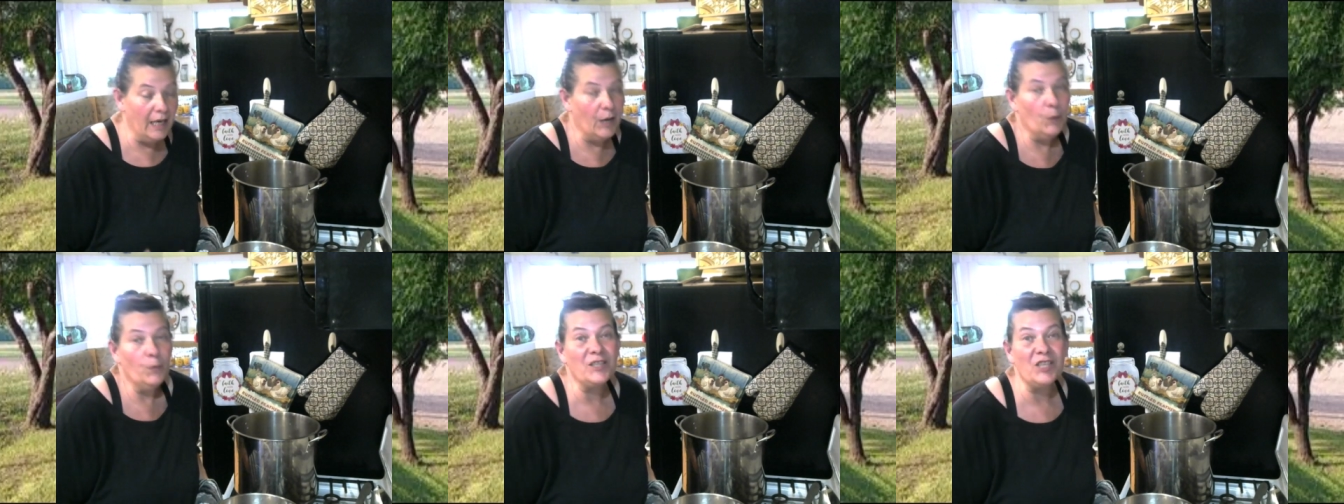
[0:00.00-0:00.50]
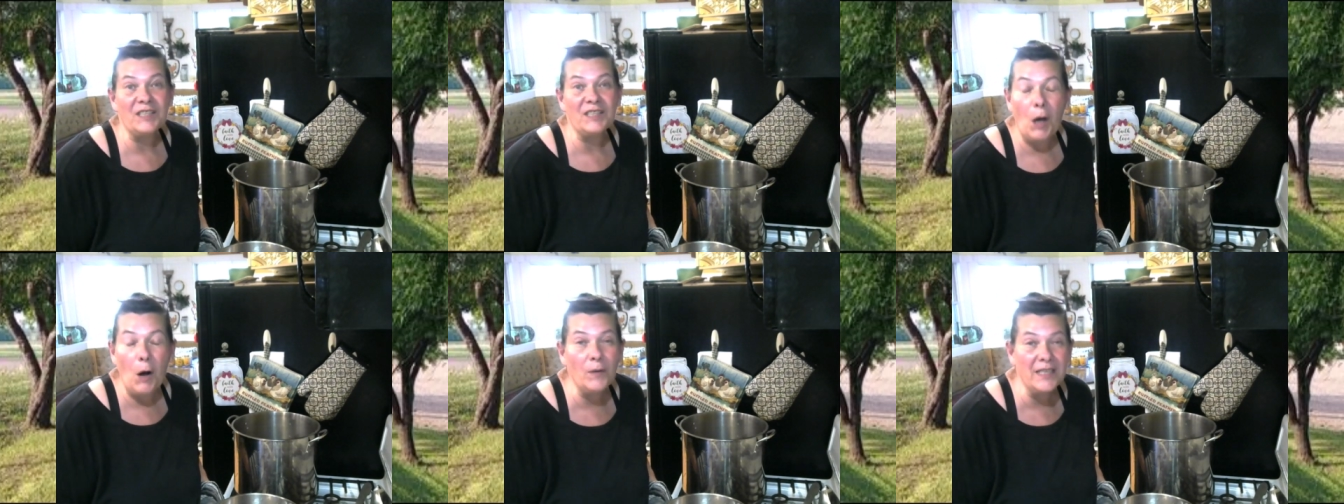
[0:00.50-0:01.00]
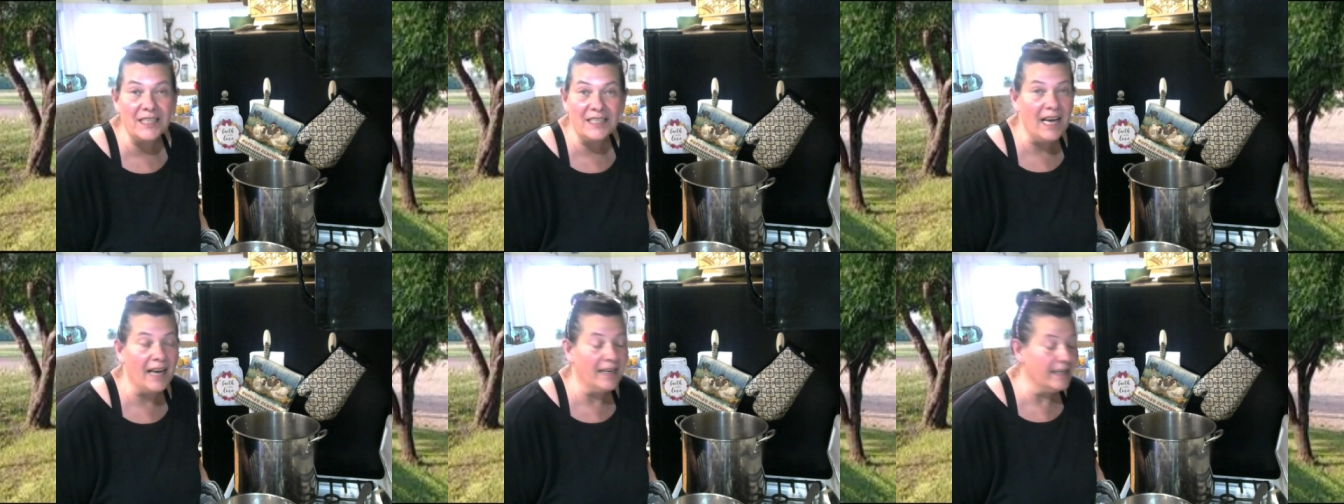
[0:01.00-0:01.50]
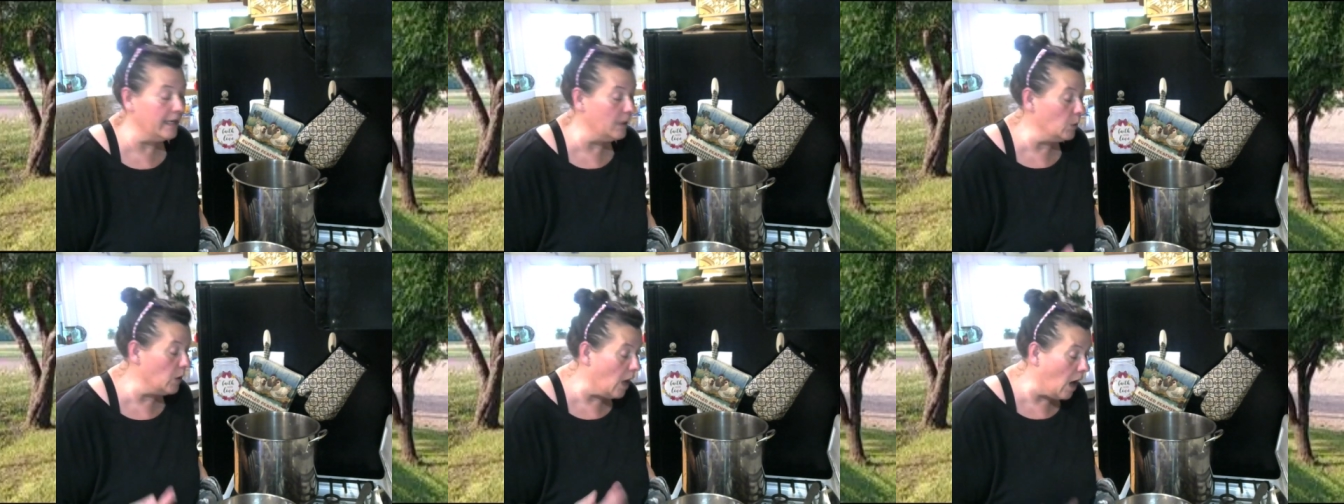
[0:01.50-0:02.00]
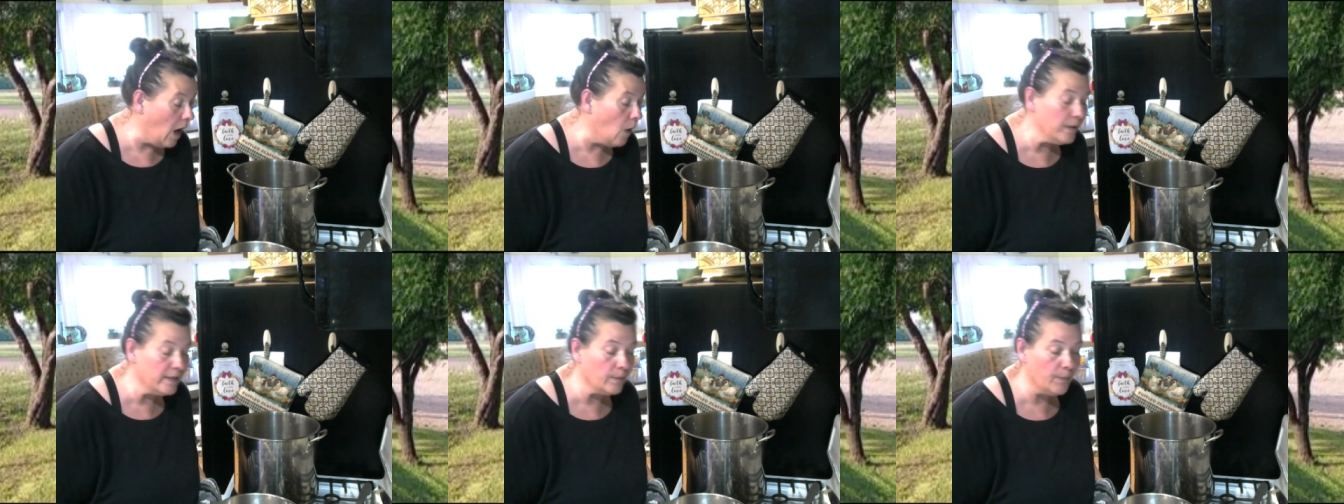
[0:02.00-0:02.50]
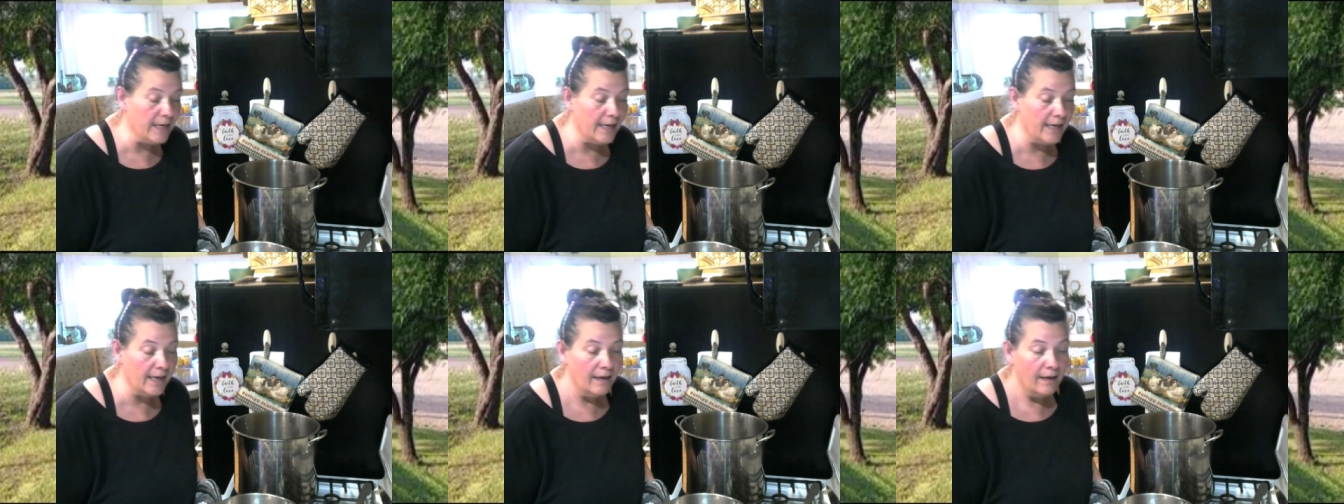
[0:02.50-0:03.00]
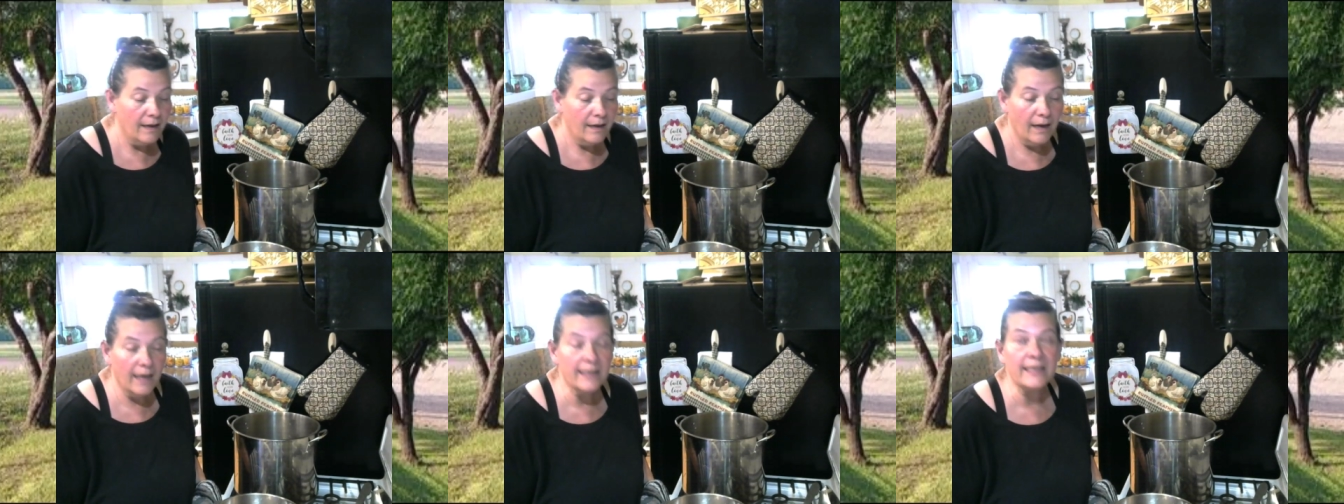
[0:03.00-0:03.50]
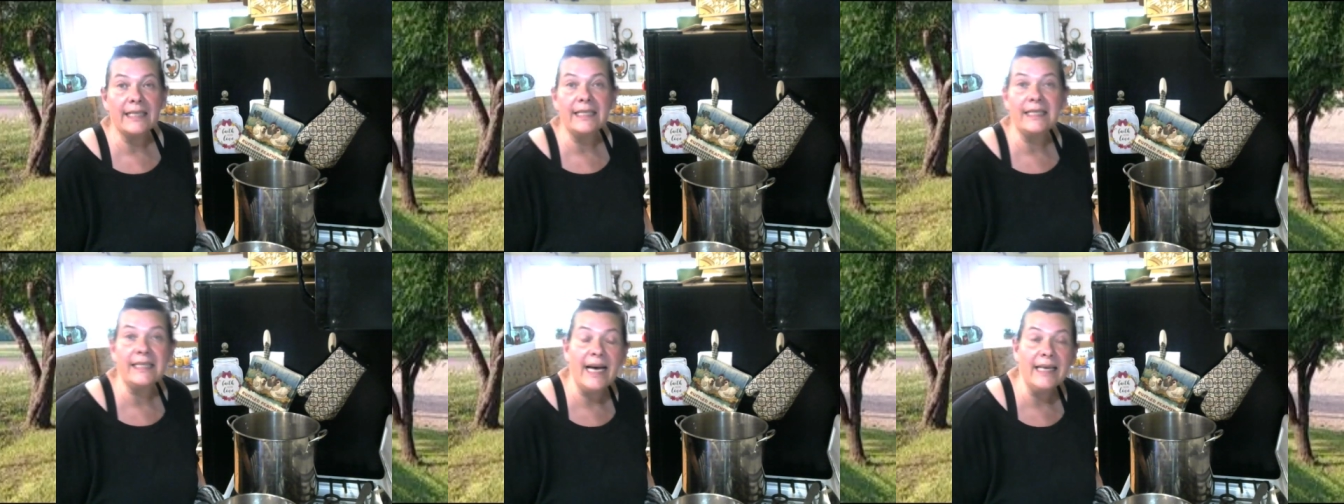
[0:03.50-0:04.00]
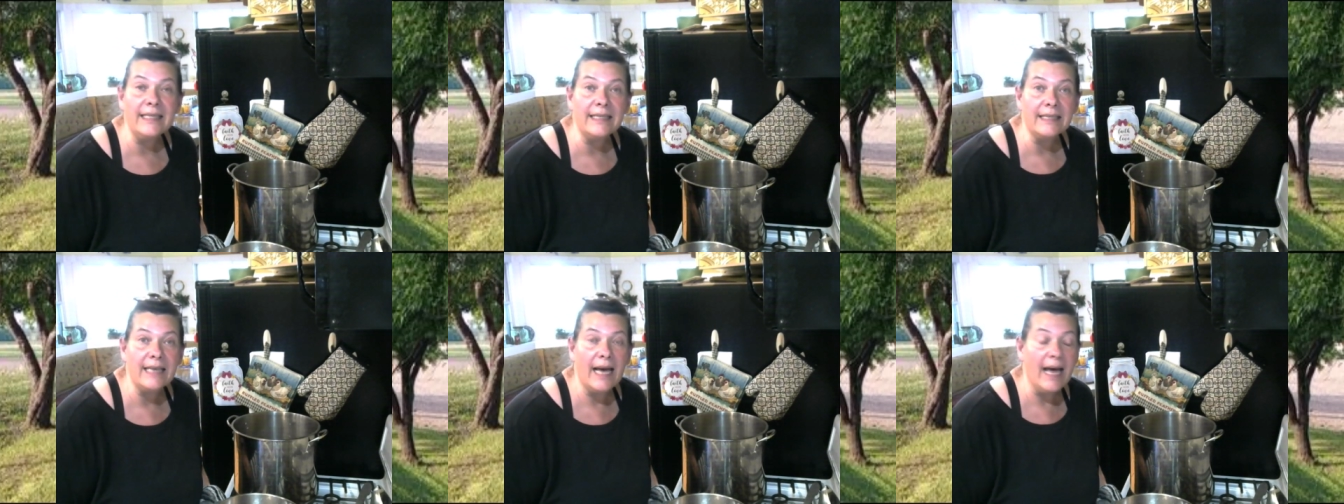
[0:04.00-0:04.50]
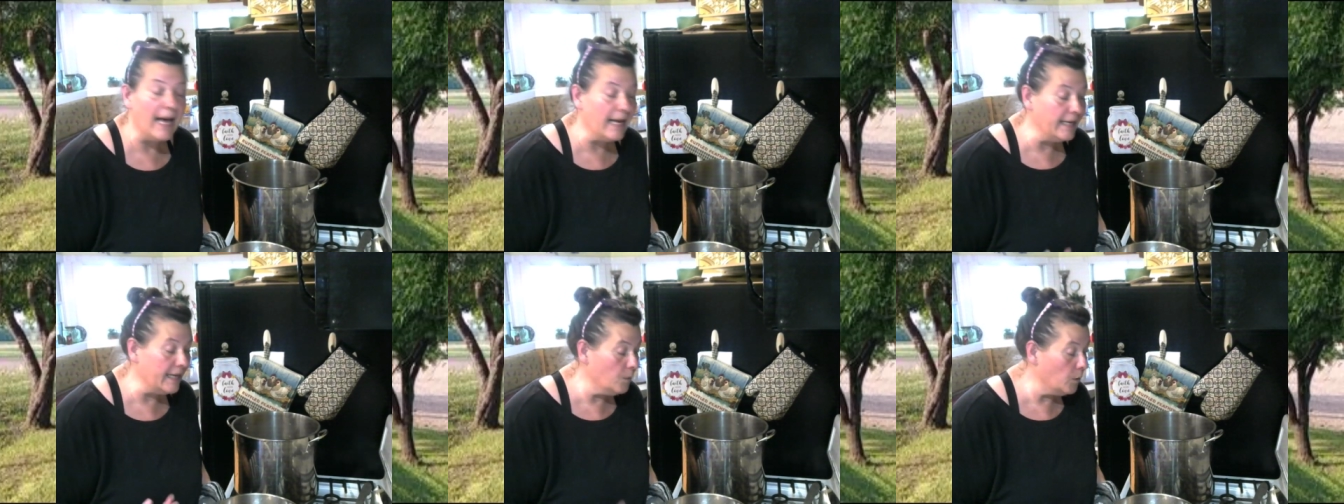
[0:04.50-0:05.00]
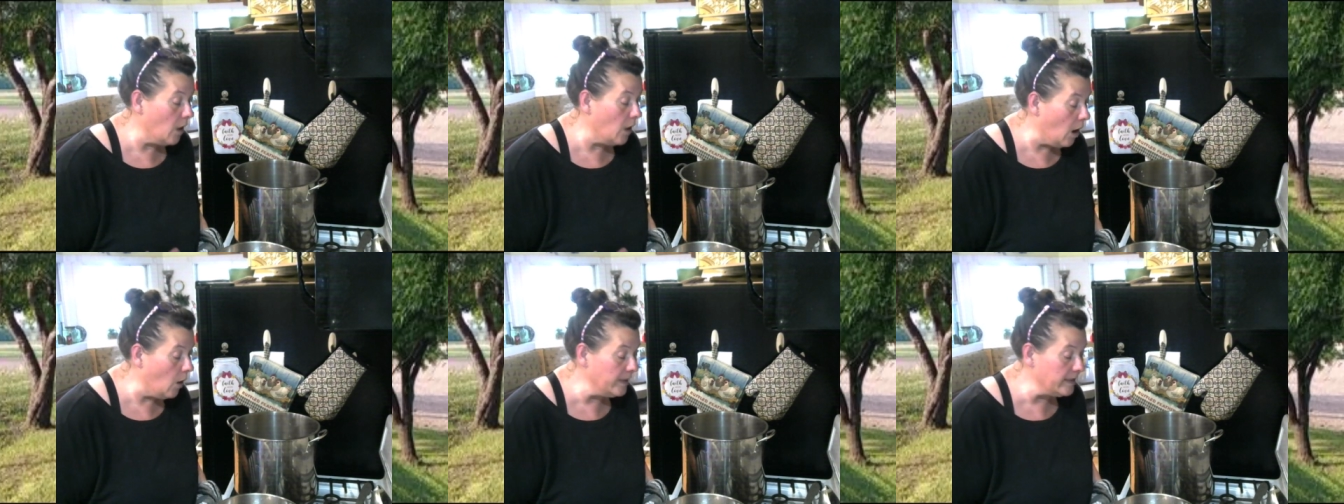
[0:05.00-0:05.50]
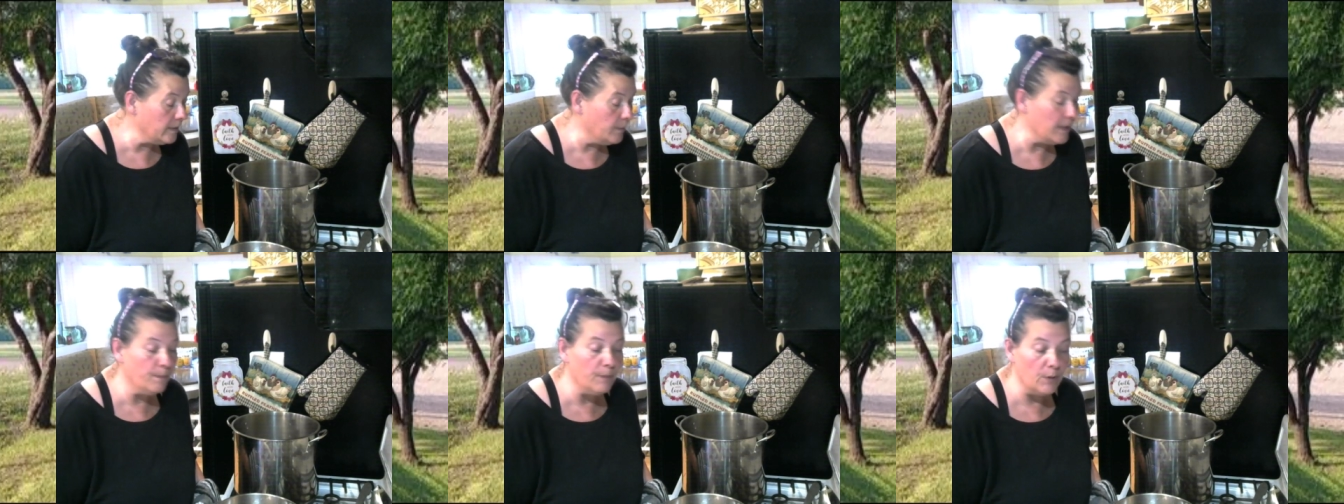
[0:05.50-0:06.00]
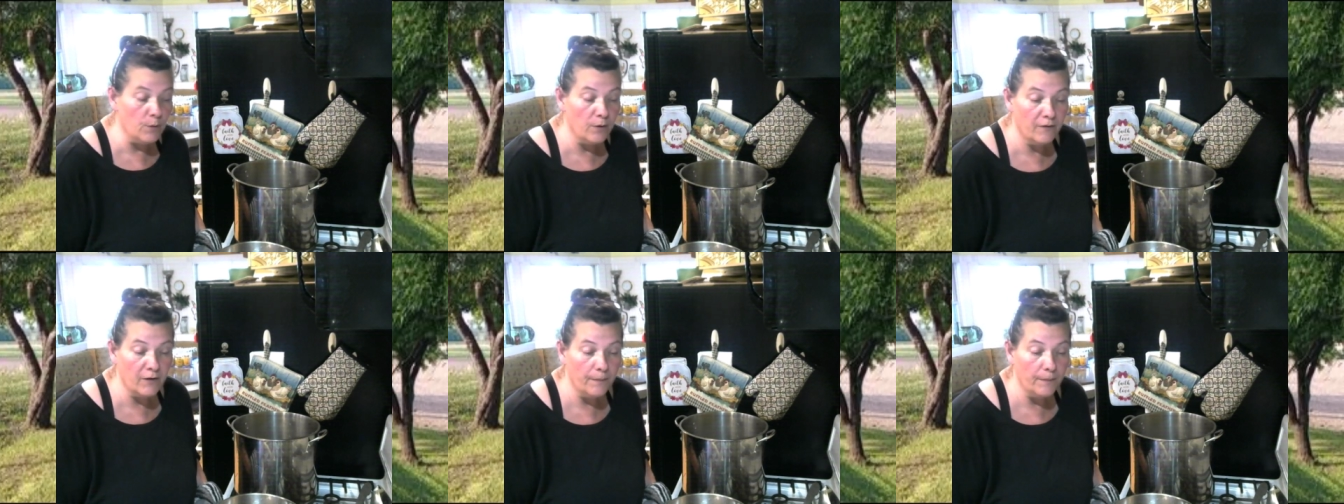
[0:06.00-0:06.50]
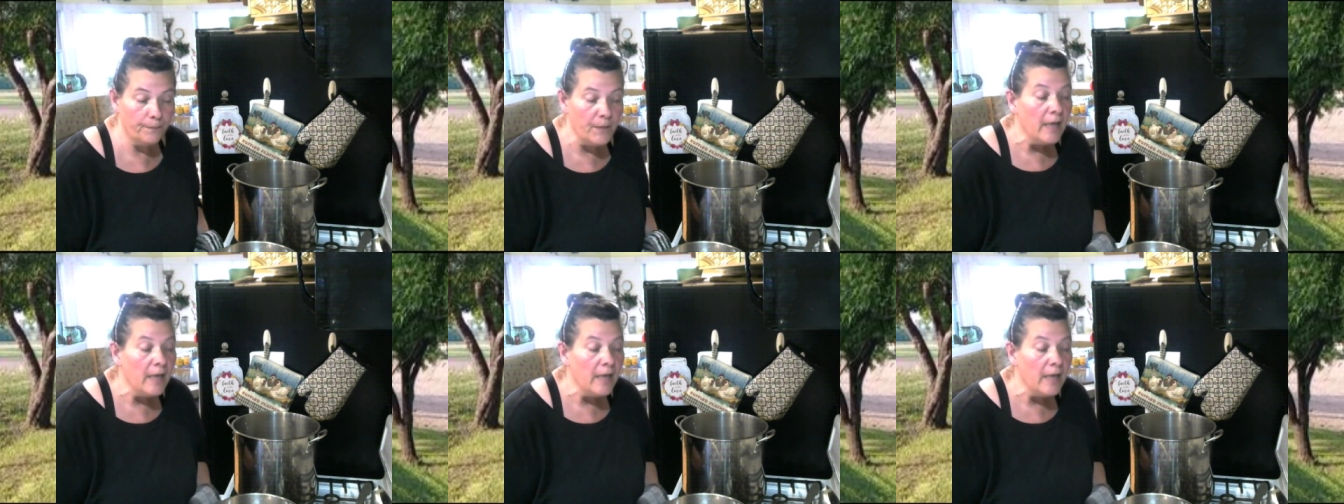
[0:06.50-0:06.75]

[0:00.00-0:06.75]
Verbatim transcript: it will just always set. It will always be a success and it will always be beautiful.